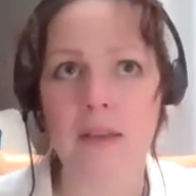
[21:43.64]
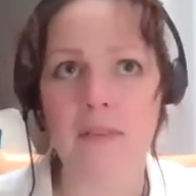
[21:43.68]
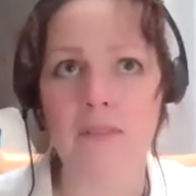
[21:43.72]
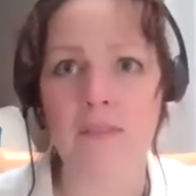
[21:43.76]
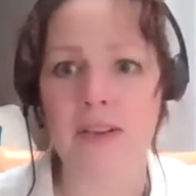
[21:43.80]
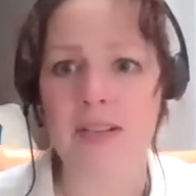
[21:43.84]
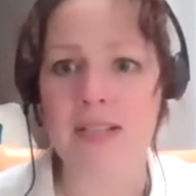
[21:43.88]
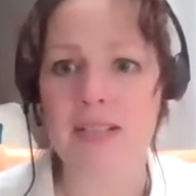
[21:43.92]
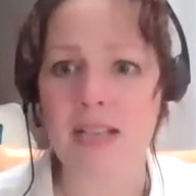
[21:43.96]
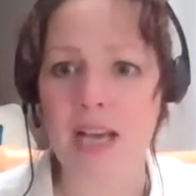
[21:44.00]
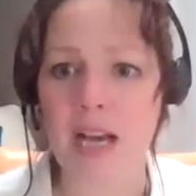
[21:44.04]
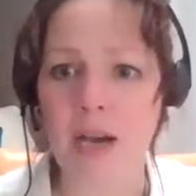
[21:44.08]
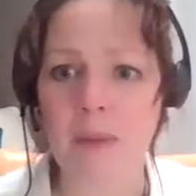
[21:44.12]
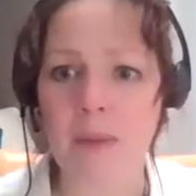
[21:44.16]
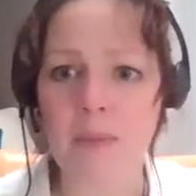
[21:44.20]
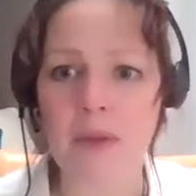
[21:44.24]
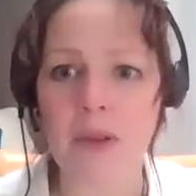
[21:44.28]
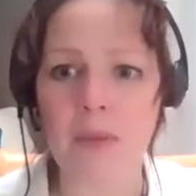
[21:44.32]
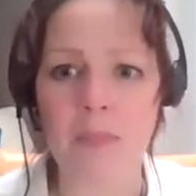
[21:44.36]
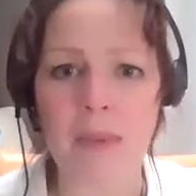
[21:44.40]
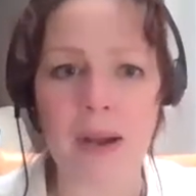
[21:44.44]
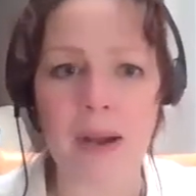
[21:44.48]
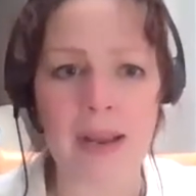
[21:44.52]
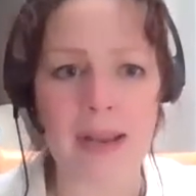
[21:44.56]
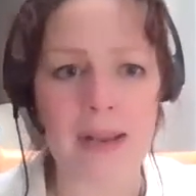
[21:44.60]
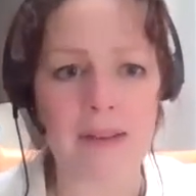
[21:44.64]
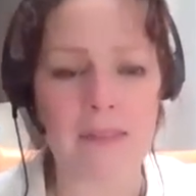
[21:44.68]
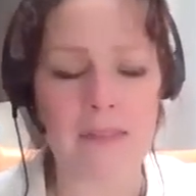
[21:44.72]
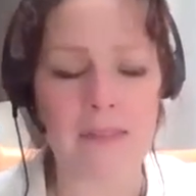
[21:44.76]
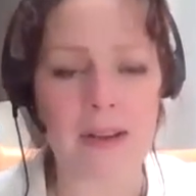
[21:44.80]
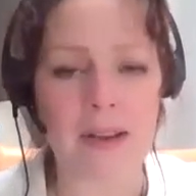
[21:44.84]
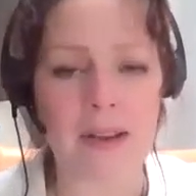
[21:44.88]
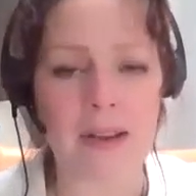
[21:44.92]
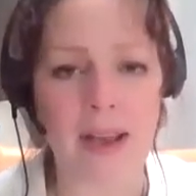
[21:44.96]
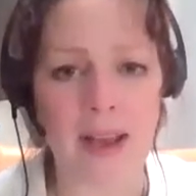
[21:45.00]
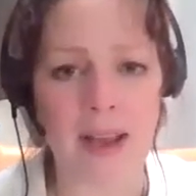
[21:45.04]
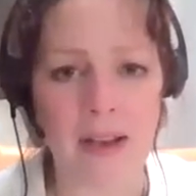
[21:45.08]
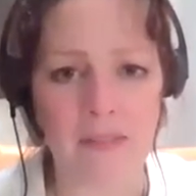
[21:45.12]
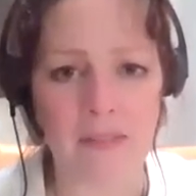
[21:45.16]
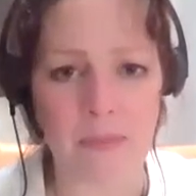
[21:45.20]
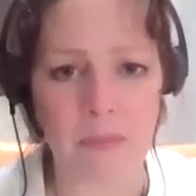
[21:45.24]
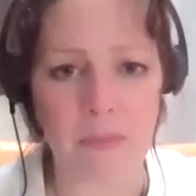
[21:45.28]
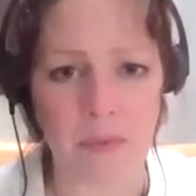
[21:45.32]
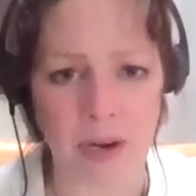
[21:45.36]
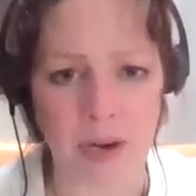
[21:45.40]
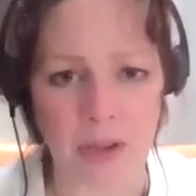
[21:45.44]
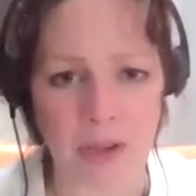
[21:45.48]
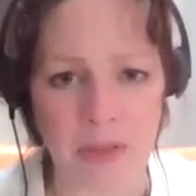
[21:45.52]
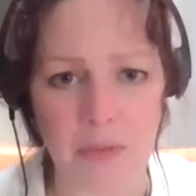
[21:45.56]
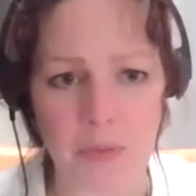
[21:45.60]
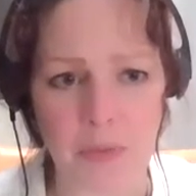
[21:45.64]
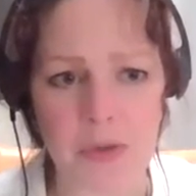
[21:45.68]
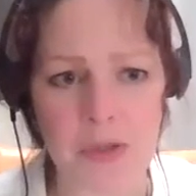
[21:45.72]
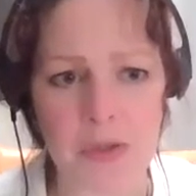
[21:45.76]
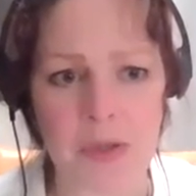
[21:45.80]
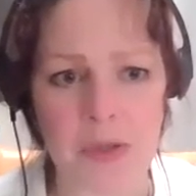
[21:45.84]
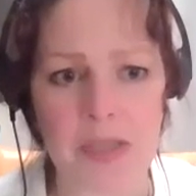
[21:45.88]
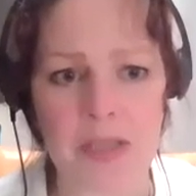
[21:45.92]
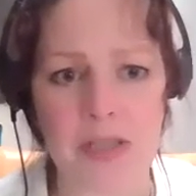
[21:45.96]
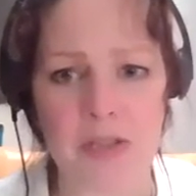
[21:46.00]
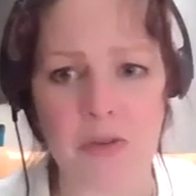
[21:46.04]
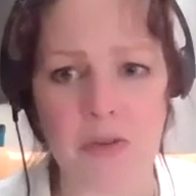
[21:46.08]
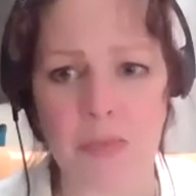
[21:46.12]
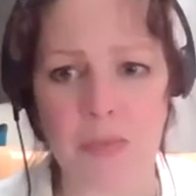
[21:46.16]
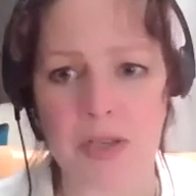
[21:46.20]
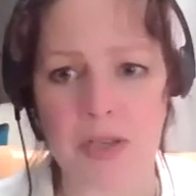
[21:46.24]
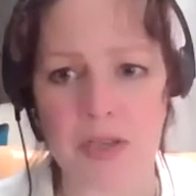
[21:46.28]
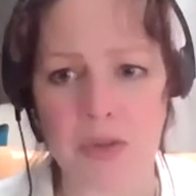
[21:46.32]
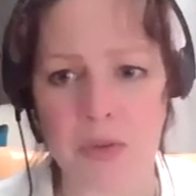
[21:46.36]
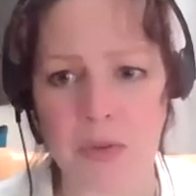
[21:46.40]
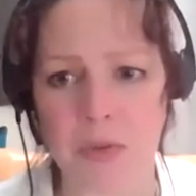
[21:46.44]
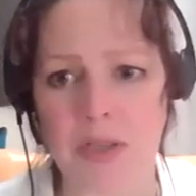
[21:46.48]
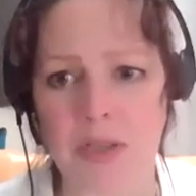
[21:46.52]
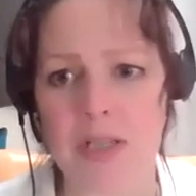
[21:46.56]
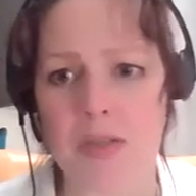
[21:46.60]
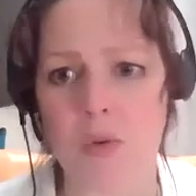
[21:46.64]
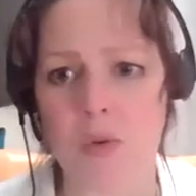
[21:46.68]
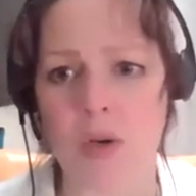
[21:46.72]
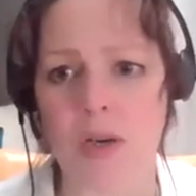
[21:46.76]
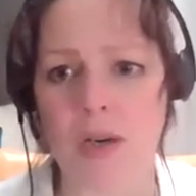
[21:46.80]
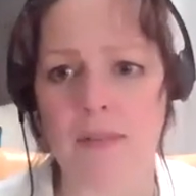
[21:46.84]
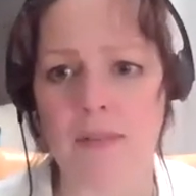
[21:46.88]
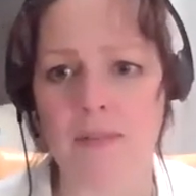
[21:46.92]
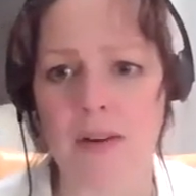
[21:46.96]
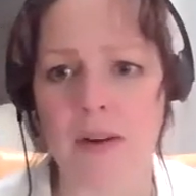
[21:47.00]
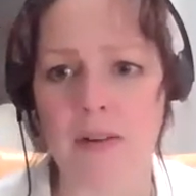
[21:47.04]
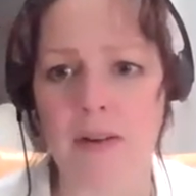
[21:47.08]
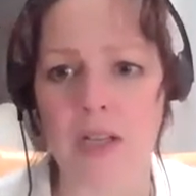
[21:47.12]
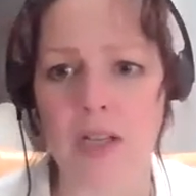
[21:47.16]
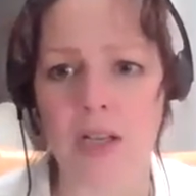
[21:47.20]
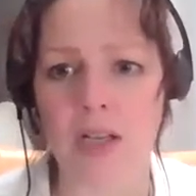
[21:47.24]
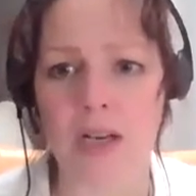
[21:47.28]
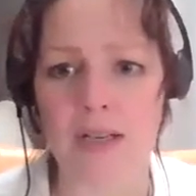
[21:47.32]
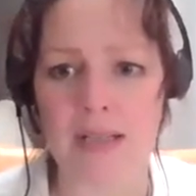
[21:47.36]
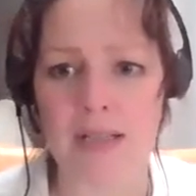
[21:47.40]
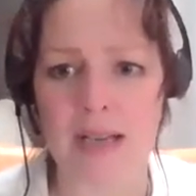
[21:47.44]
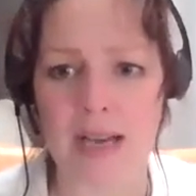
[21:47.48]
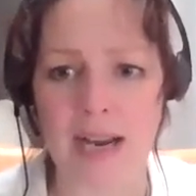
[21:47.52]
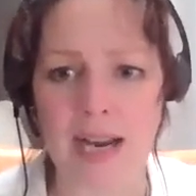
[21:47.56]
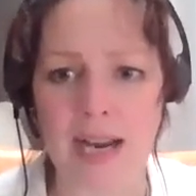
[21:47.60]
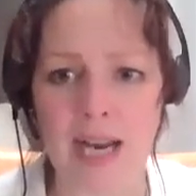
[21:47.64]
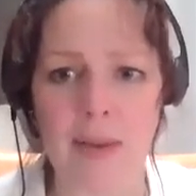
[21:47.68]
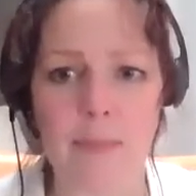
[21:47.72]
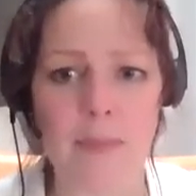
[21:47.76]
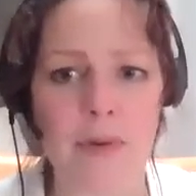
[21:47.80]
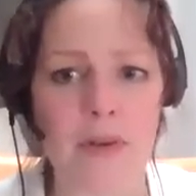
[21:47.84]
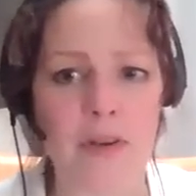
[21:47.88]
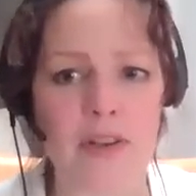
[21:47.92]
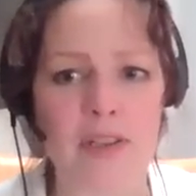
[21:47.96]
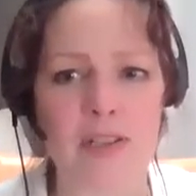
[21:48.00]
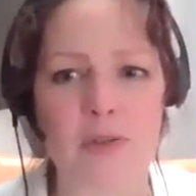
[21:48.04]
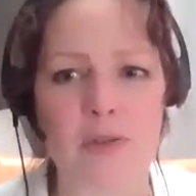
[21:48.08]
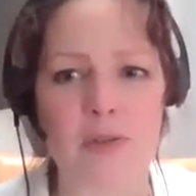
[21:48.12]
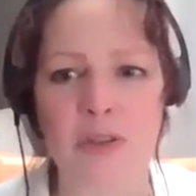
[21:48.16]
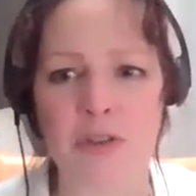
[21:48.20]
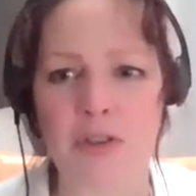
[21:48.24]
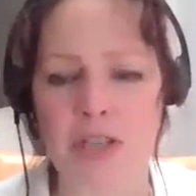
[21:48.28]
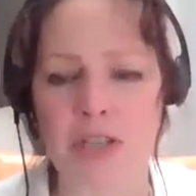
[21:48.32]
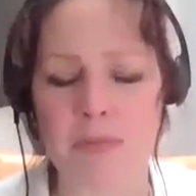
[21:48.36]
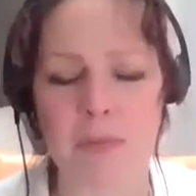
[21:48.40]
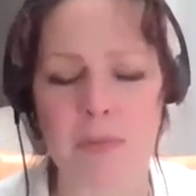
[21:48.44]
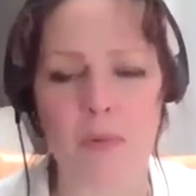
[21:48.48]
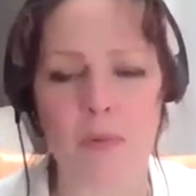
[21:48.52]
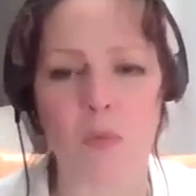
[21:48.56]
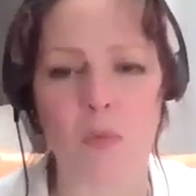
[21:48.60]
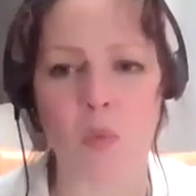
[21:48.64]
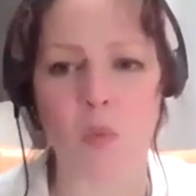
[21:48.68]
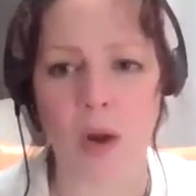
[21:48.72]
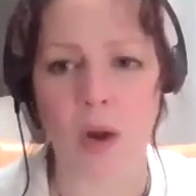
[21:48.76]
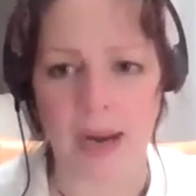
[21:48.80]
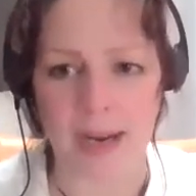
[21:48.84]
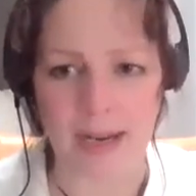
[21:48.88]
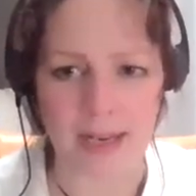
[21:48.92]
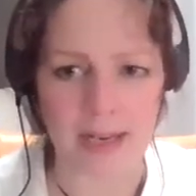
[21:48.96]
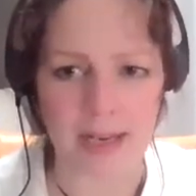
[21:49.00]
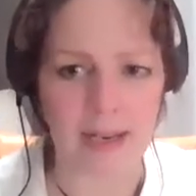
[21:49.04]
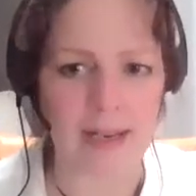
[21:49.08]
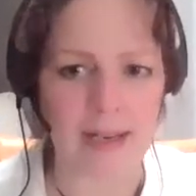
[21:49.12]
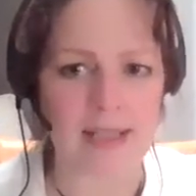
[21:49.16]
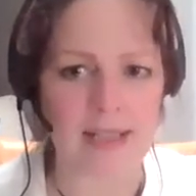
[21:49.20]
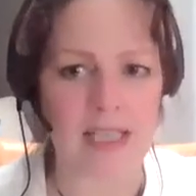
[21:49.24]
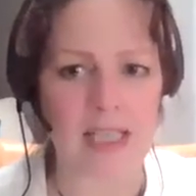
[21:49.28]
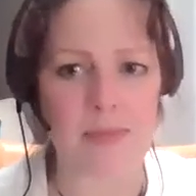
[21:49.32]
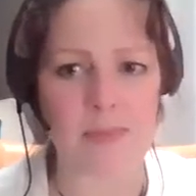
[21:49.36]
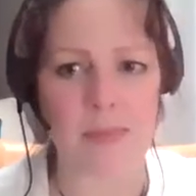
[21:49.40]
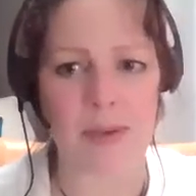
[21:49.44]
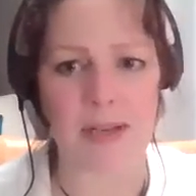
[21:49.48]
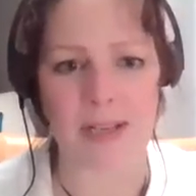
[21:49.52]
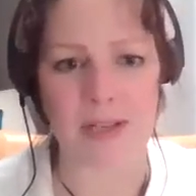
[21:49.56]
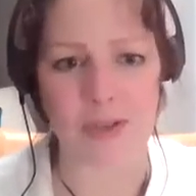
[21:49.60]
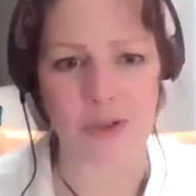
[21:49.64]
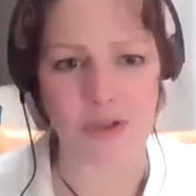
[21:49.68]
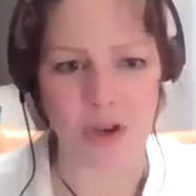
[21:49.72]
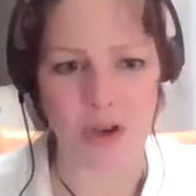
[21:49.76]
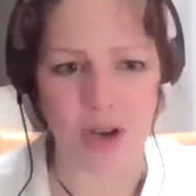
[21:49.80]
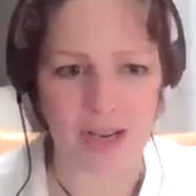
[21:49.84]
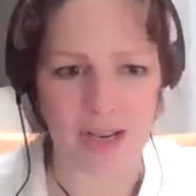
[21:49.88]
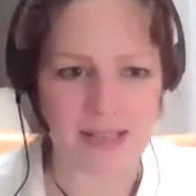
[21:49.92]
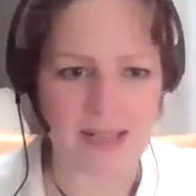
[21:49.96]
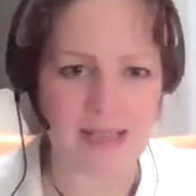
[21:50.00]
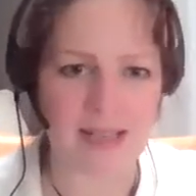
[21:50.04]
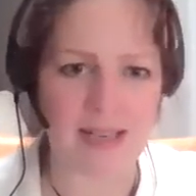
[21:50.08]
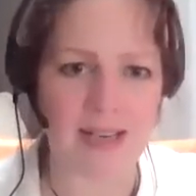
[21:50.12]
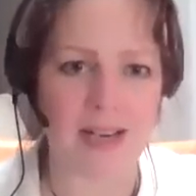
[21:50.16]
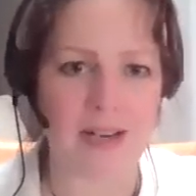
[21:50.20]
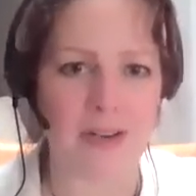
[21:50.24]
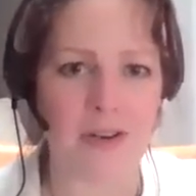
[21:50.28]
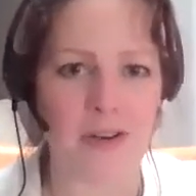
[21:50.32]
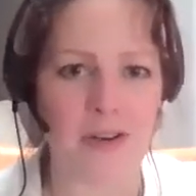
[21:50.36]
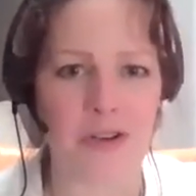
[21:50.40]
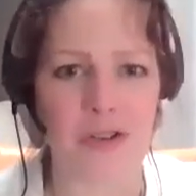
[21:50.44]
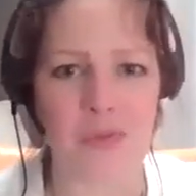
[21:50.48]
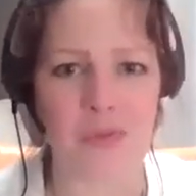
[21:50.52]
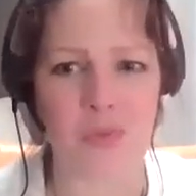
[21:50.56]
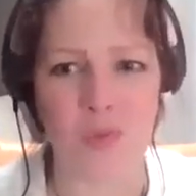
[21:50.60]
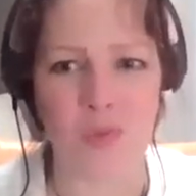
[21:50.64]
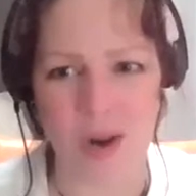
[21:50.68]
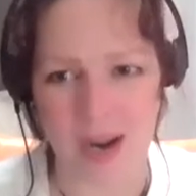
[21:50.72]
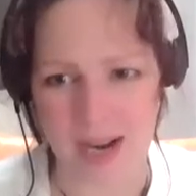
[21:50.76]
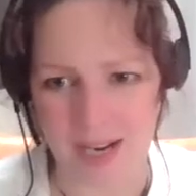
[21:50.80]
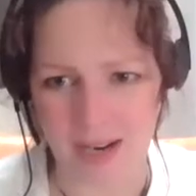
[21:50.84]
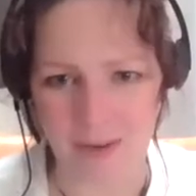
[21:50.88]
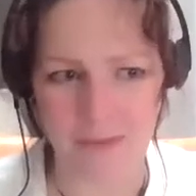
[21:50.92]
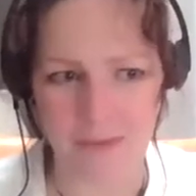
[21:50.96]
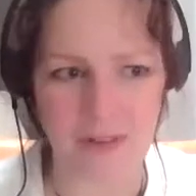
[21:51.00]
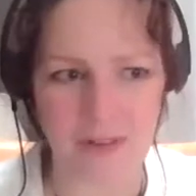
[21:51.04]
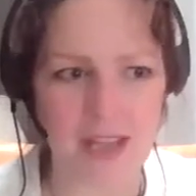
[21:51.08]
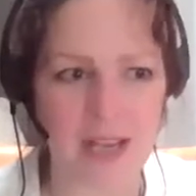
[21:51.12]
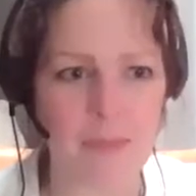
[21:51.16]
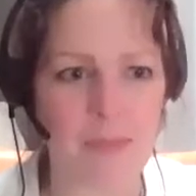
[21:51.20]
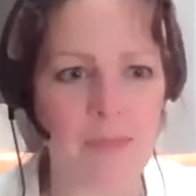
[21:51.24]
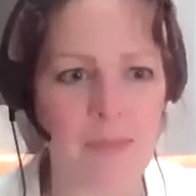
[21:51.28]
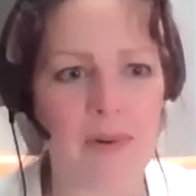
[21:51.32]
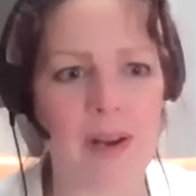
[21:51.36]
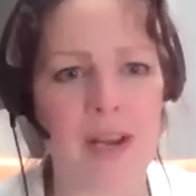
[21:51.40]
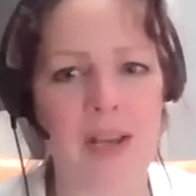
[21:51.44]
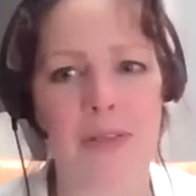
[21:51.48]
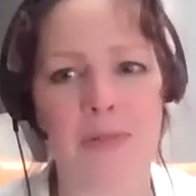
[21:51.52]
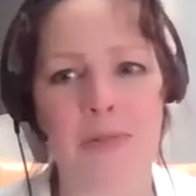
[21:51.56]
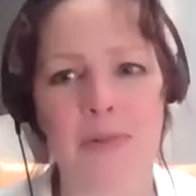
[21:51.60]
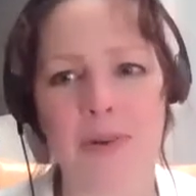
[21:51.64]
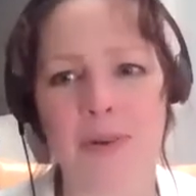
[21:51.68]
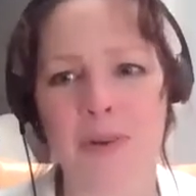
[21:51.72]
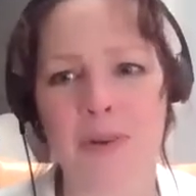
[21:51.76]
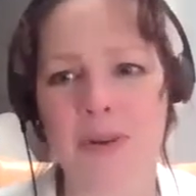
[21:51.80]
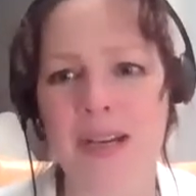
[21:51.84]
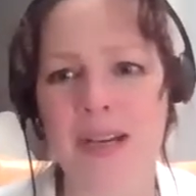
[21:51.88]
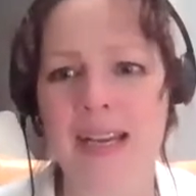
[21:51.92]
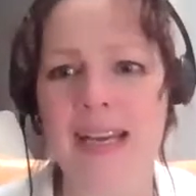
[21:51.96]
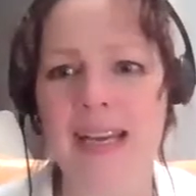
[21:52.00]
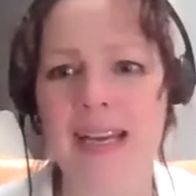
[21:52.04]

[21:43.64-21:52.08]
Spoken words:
for some, you might have breakthroughs because you've been doing this work a very long time and you just been waiting because it's been exhausting and you're just waiting for that breakthrough.